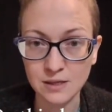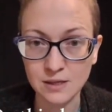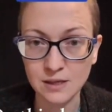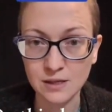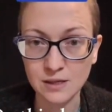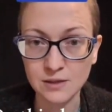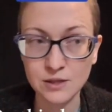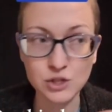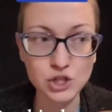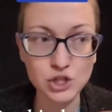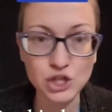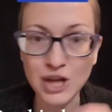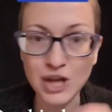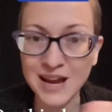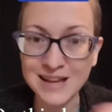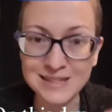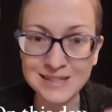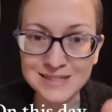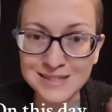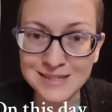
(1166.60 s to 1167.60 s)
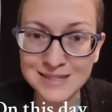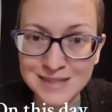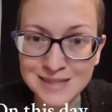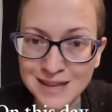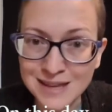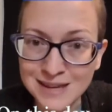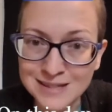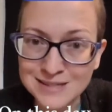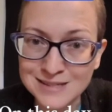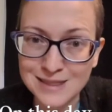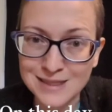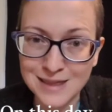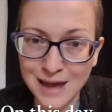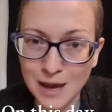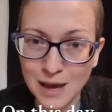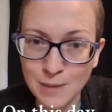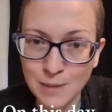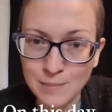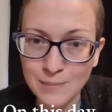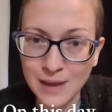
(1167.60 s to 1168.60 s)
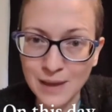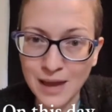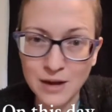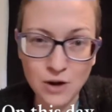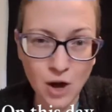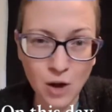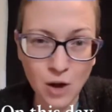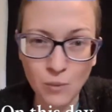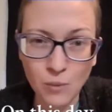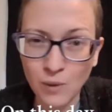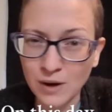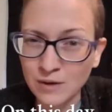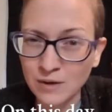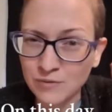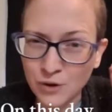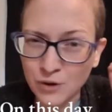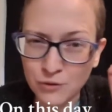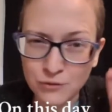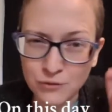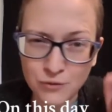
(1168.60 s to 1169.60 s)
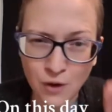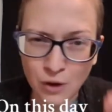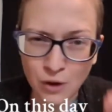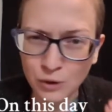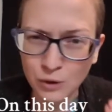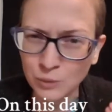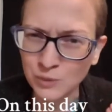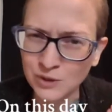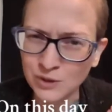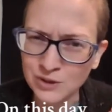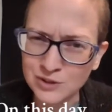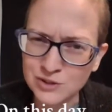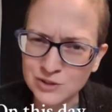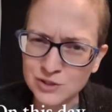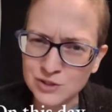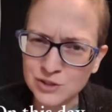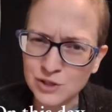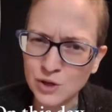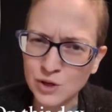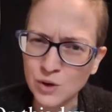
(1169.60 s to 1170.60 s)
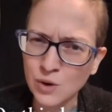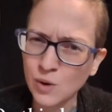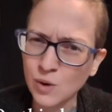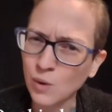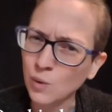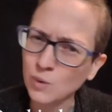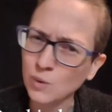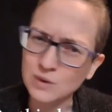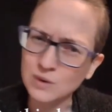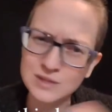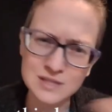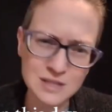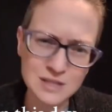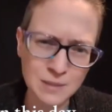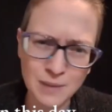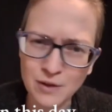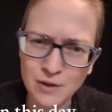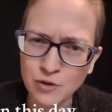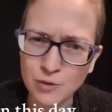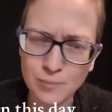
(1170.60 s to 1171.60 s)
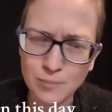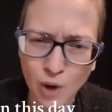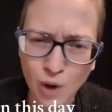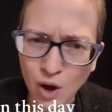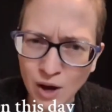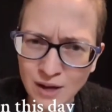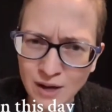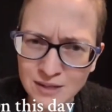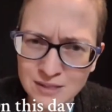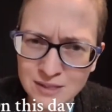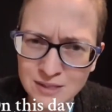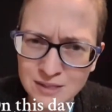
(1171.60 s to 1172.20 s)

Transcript: The chances that it's them and not one of their followers or some other bot